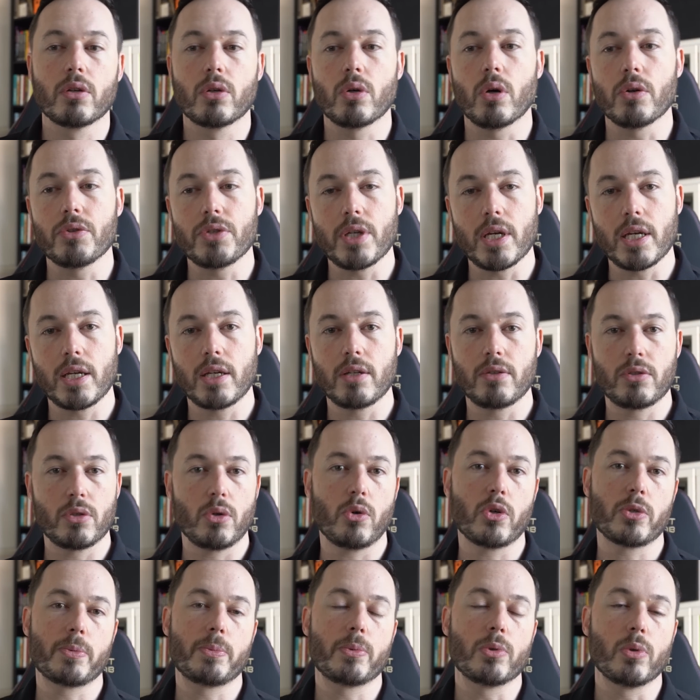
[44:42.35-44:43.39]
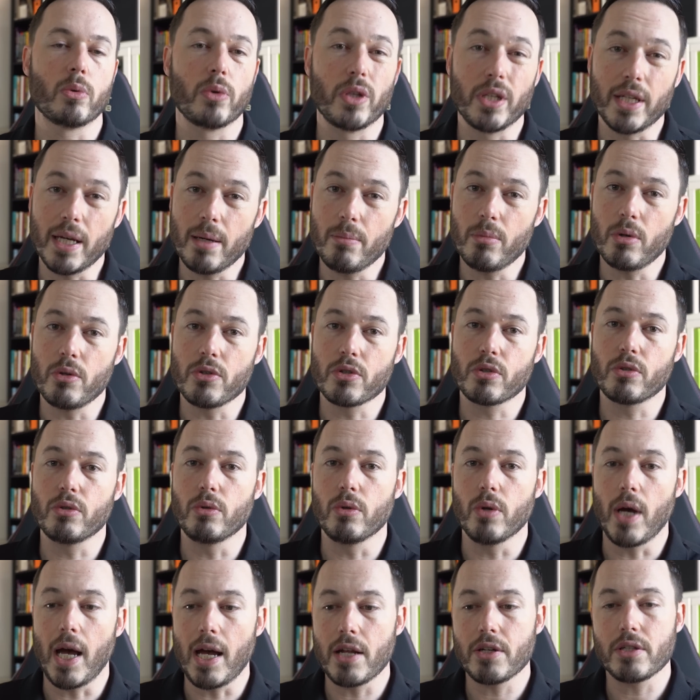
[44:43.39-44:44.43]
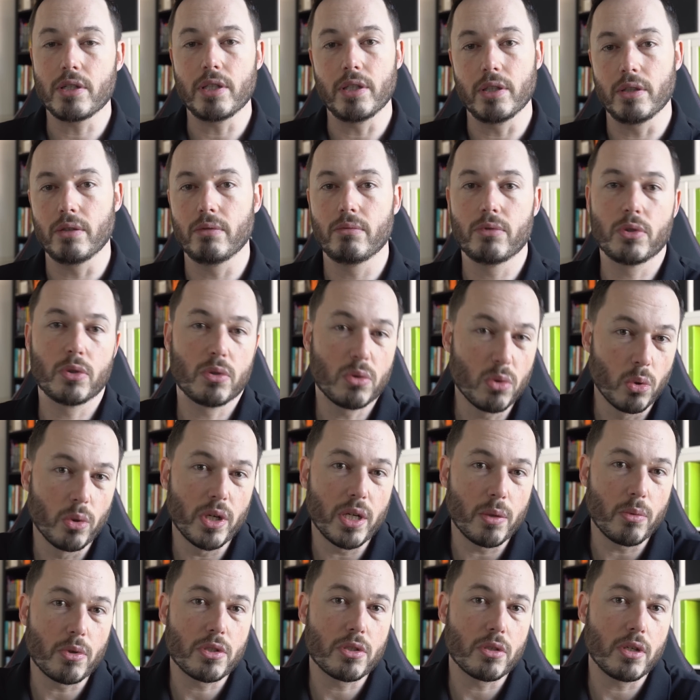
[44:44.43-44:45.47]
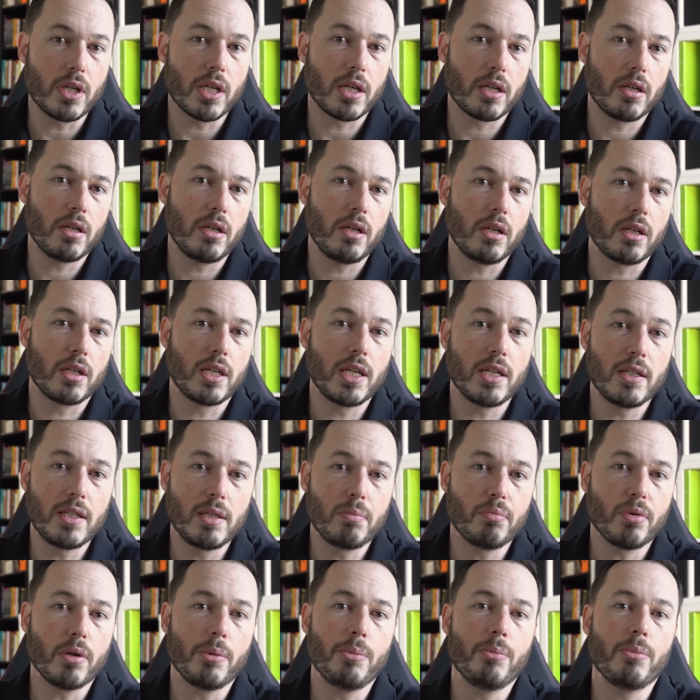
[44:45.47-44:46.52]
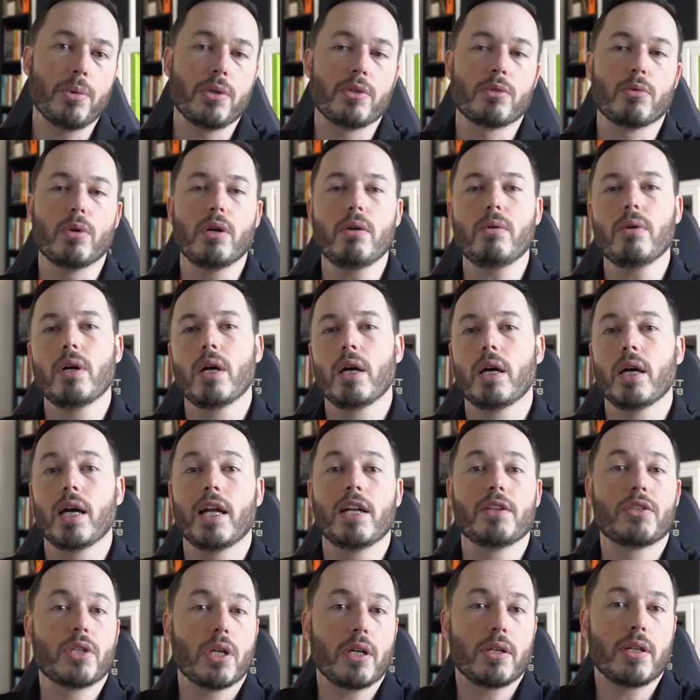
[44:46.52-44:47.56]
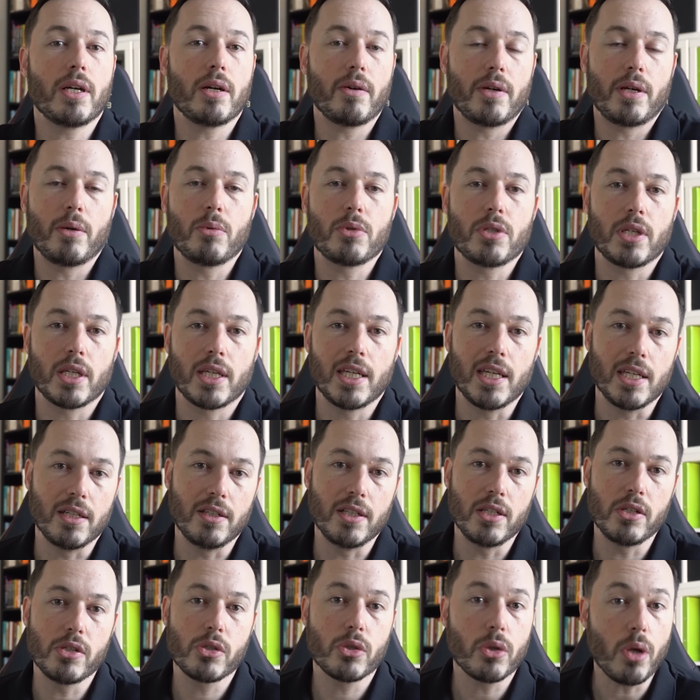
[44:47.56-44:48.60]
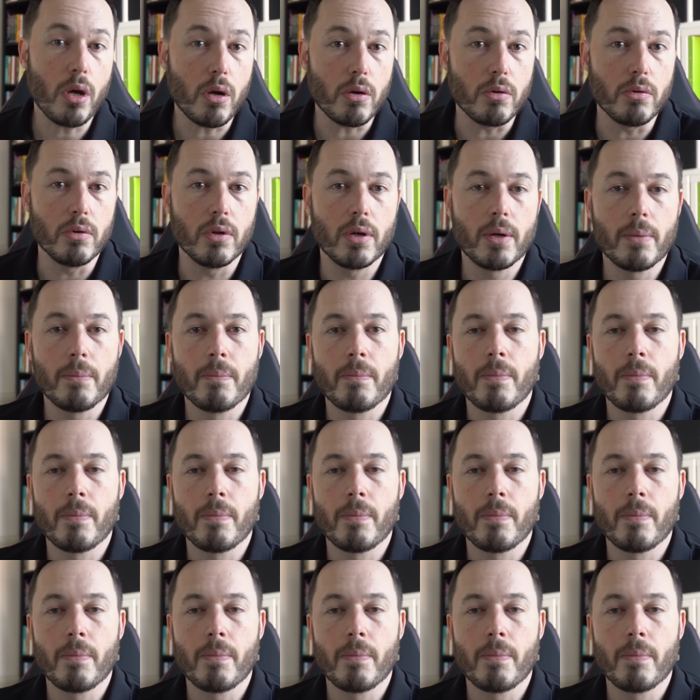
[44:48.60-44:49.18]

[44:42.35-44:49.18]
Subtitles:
got taken to hospital, the ambulance crew actually thought it was a kidney problem as well, and it turned out it was a kidney stone.